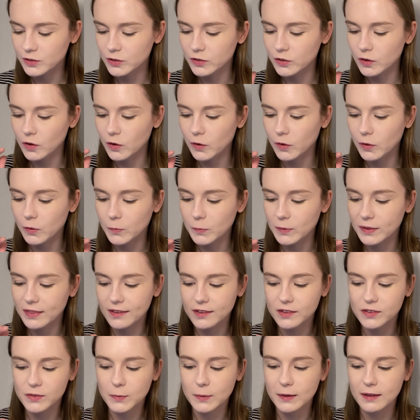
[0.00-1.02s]
So
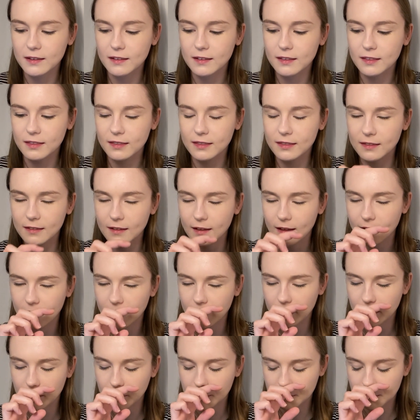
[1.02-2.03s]
with this one,
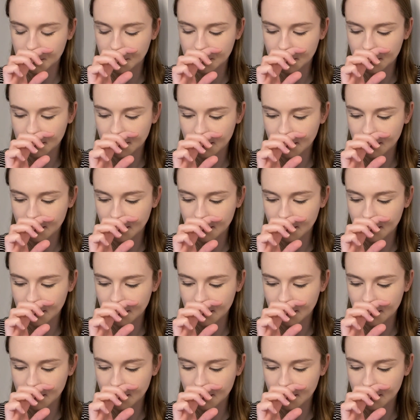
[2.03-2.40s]
I